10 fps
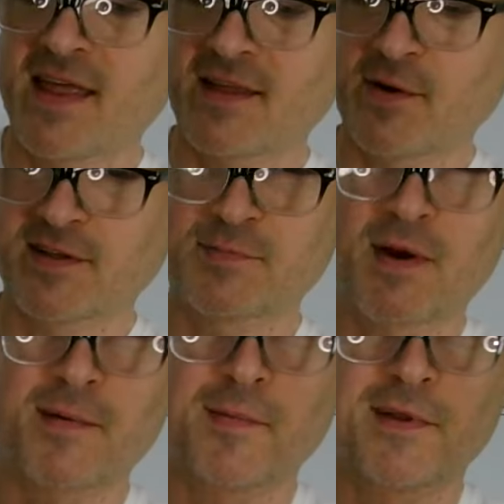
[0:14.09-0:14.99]
oh, he's
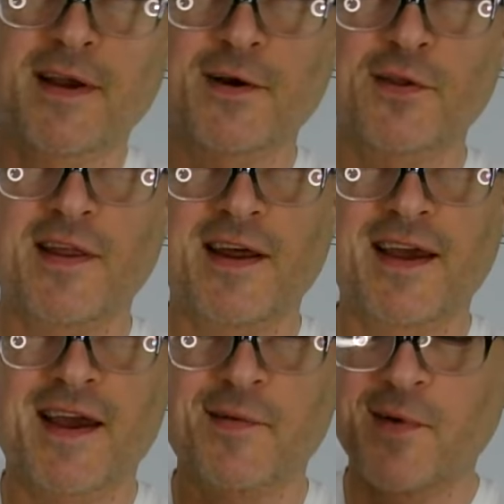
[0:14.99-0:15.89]
probably younger than I
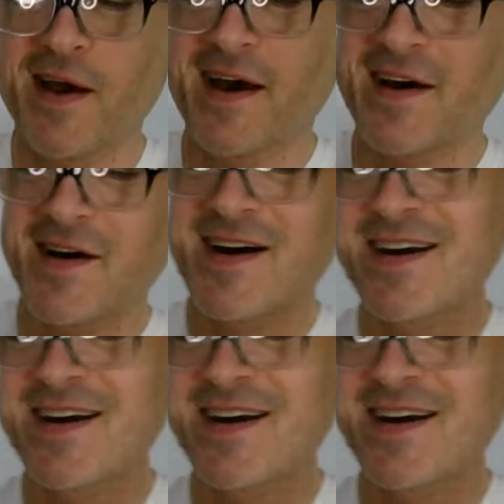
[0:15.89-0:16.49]
am. Uh,